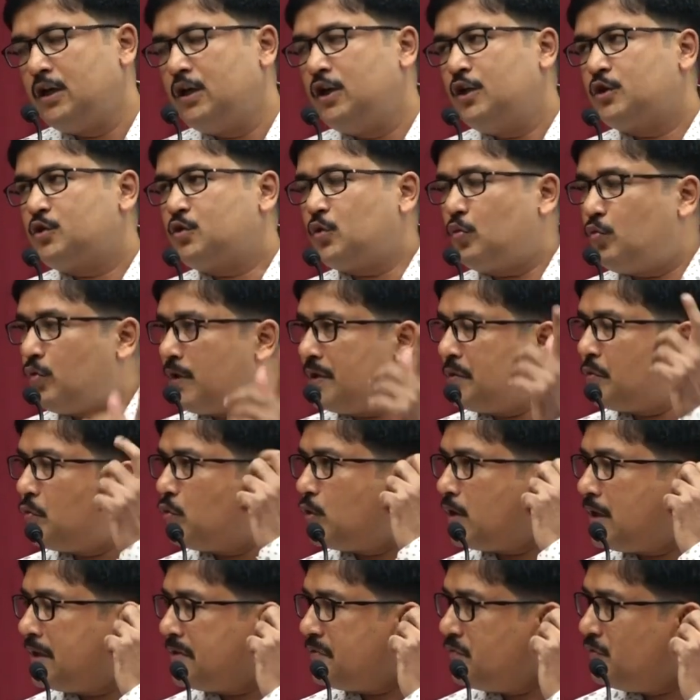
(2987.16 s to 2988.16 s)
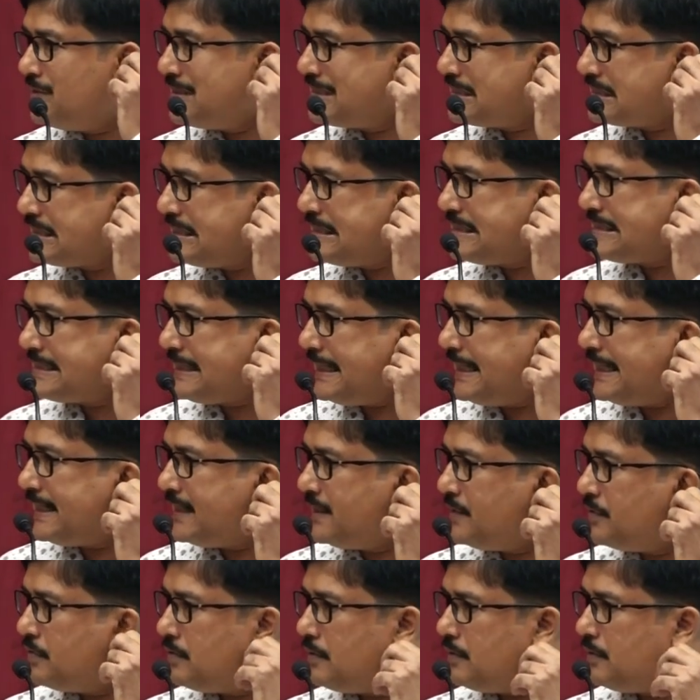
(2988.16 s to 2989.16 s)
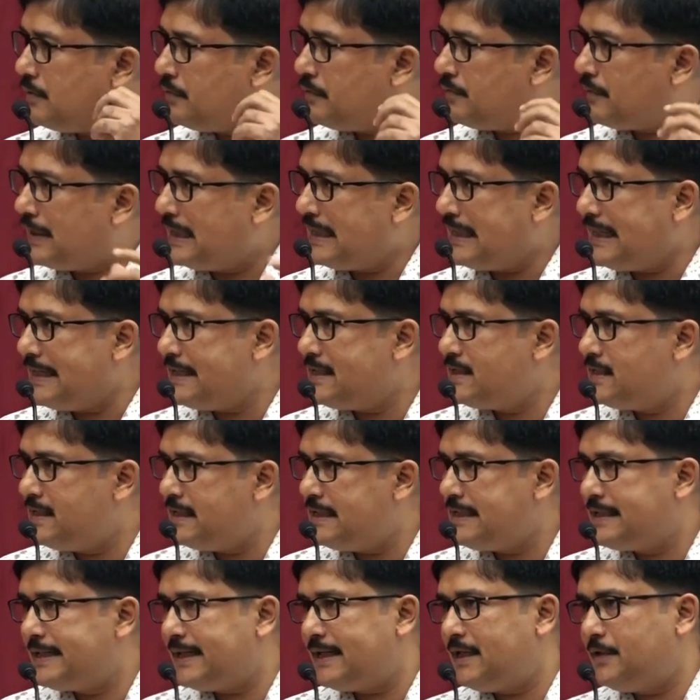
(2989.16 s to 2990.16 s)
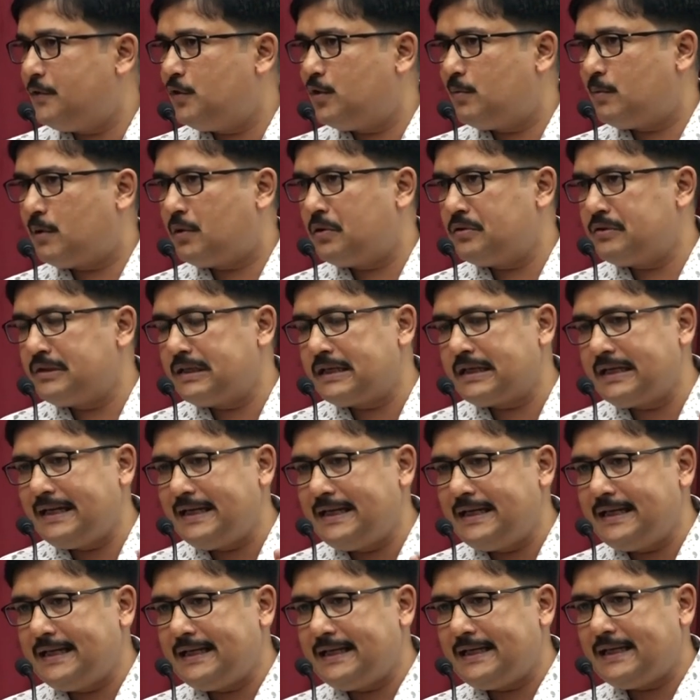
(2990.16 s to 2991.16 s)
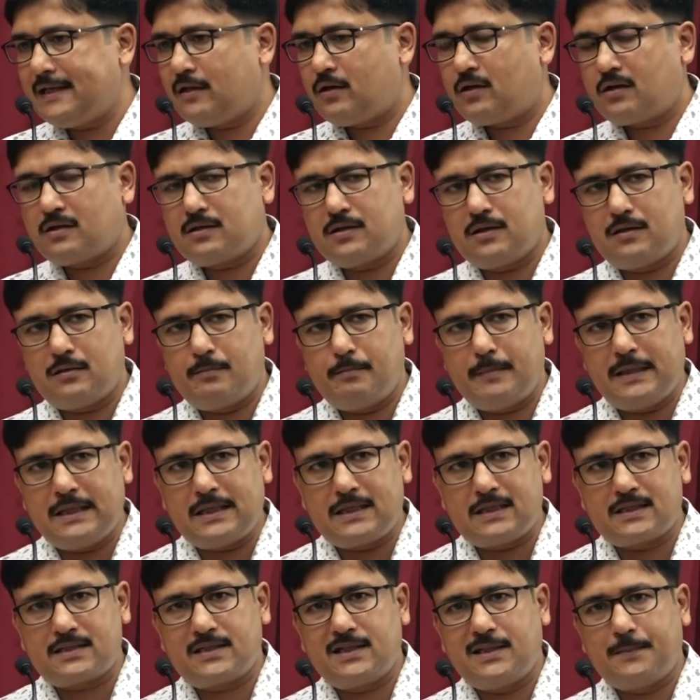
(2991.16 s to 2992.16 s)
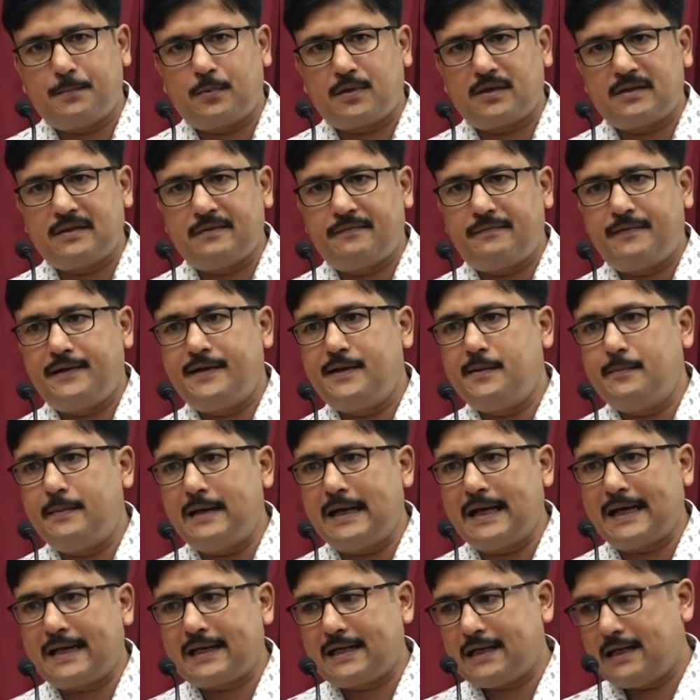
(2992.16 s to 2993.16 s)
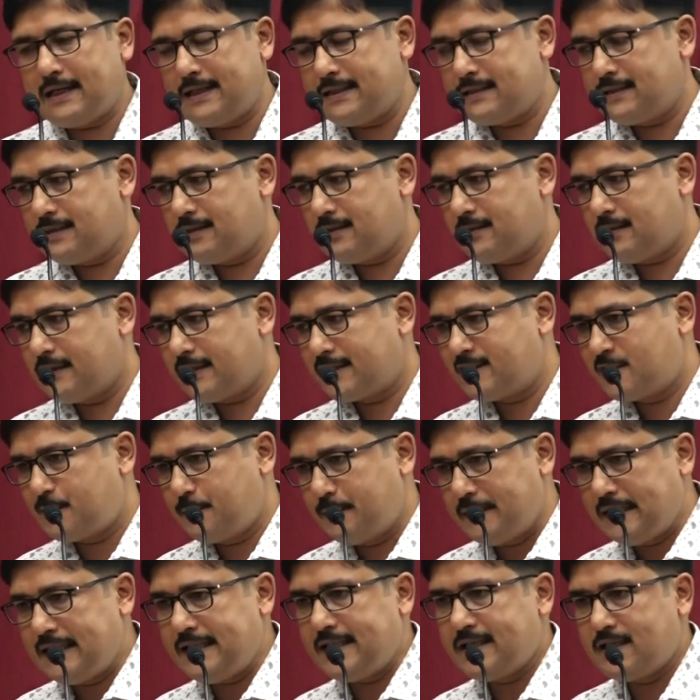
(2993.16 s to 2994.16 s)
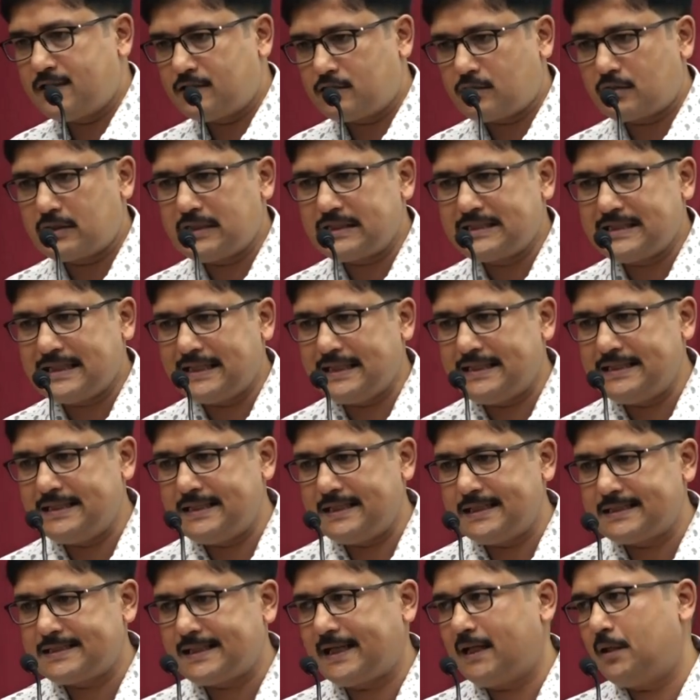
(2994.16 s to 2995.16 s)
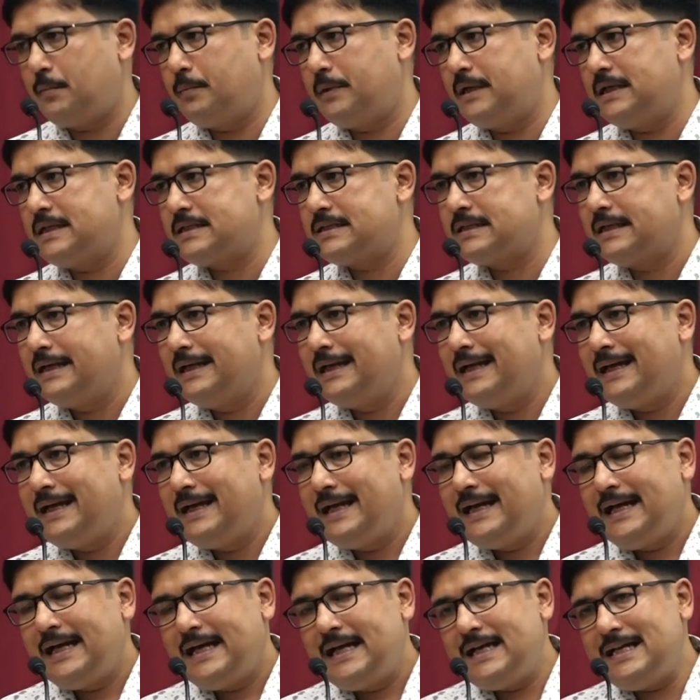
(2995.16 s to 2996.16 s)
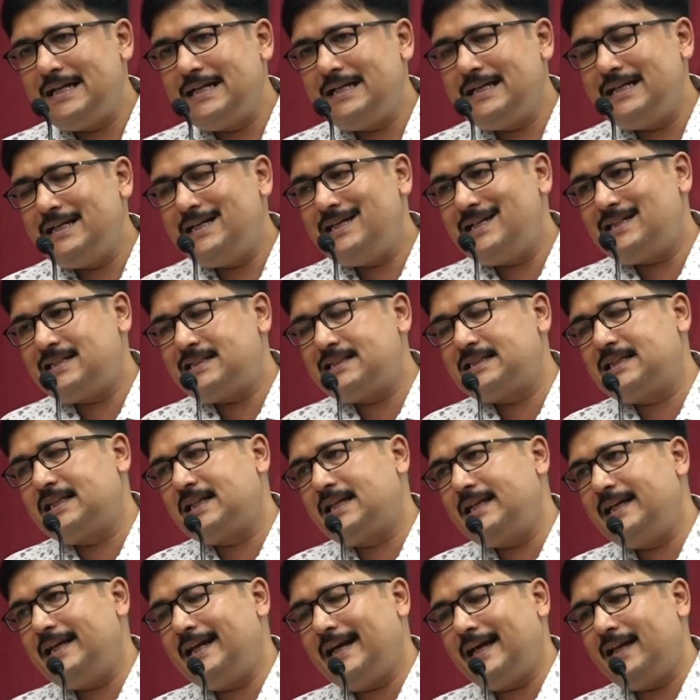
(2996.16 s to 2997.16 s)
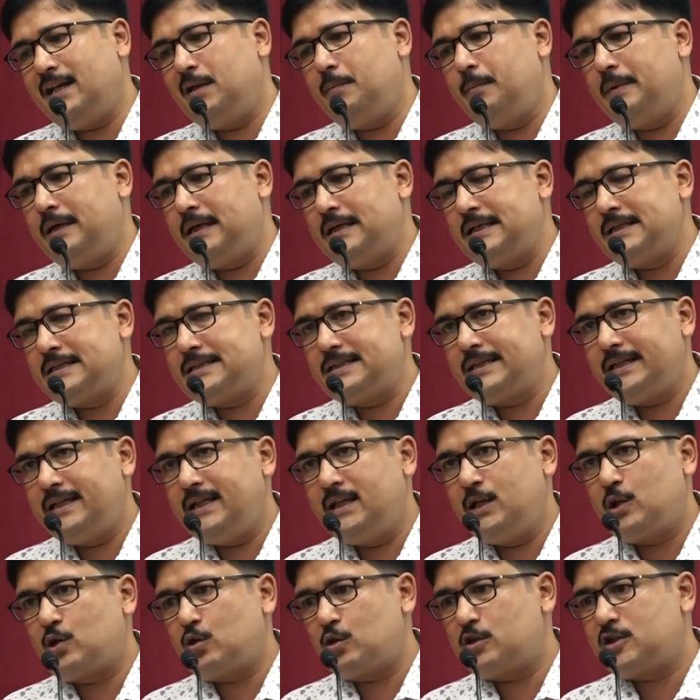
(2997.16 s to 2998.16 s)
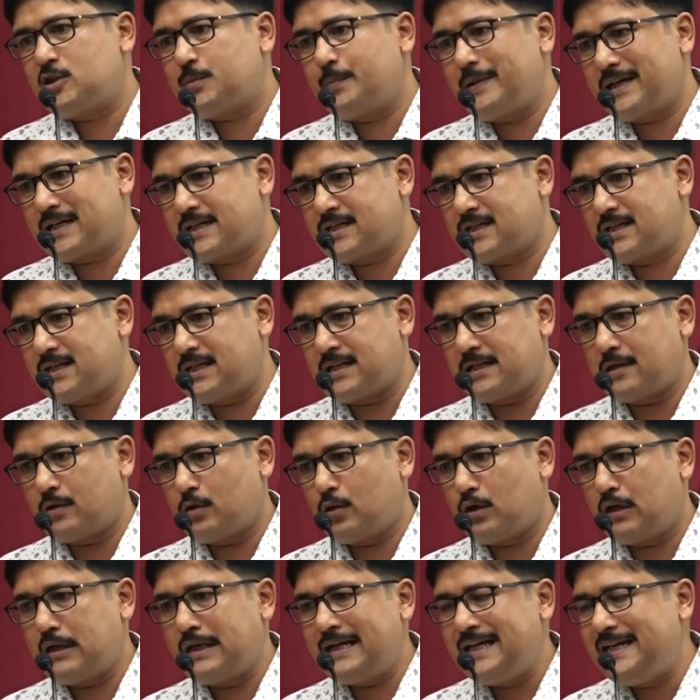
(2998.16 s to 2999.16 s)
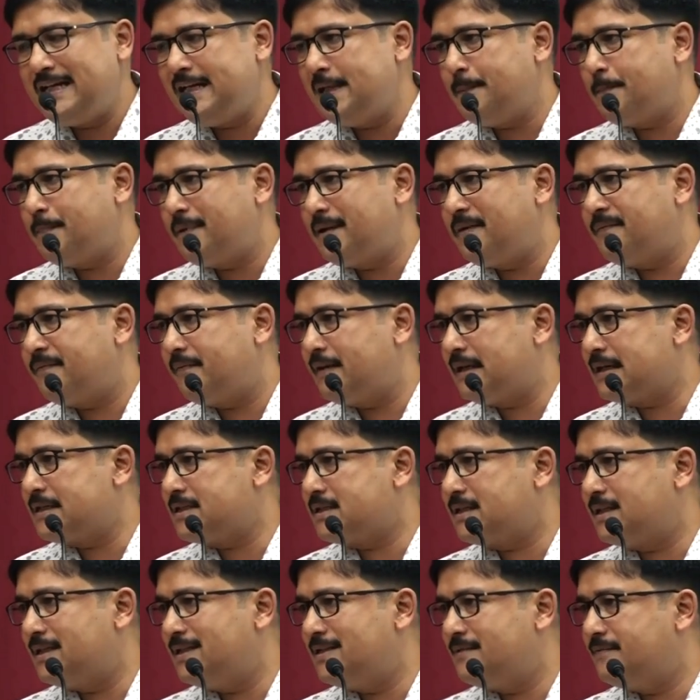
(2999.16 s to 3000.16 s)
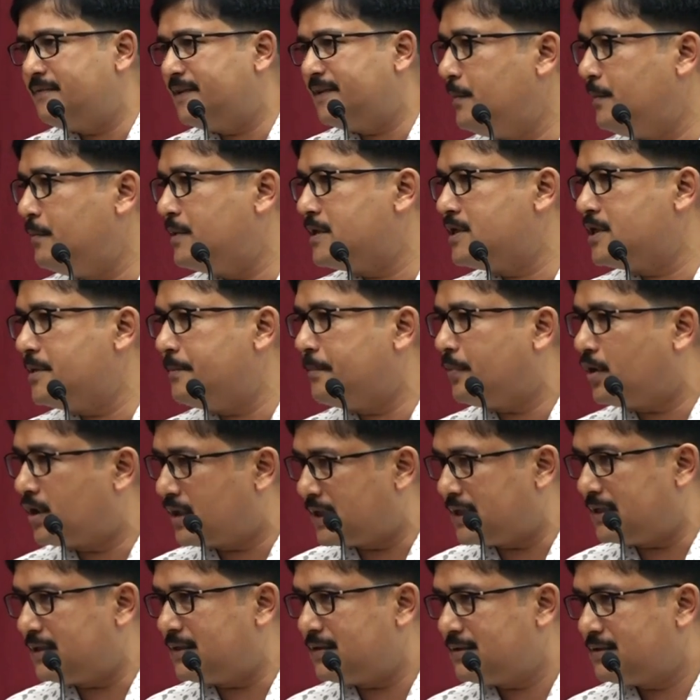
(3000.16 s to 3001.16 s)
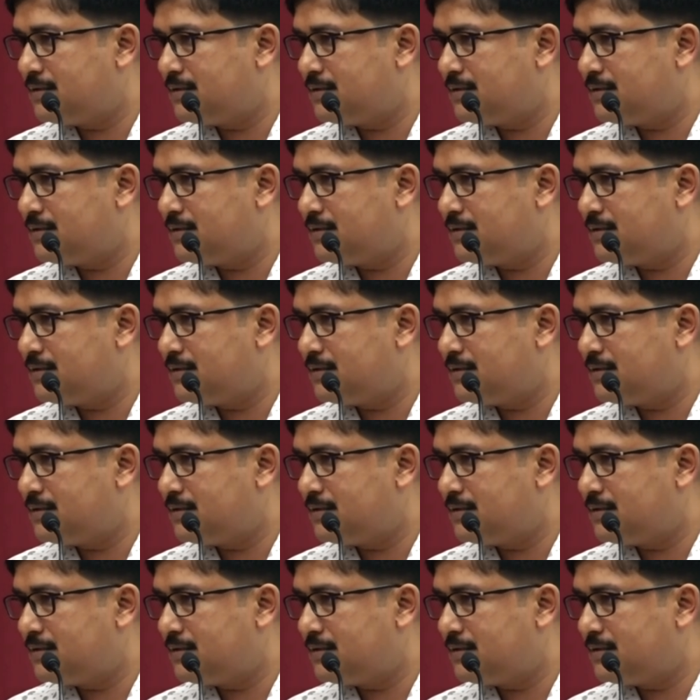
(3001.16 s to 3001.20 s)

So one word which she said, you know, while I did tell you about the reading or the mentorship or the feedback and the experience or the challenging assignments, In each three elements, introspection or deep reflection is much important.